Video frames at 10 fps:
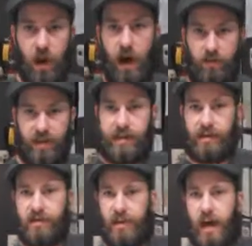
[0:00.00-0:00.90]
of coffee
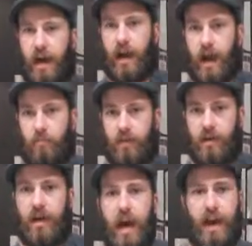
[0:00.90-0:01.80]
that's hung up,
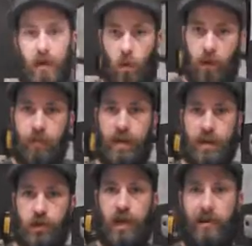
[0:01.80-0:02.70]
and I want to
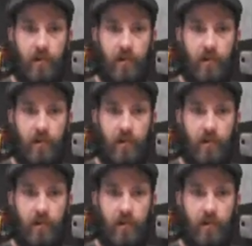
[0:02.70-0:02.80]
make sure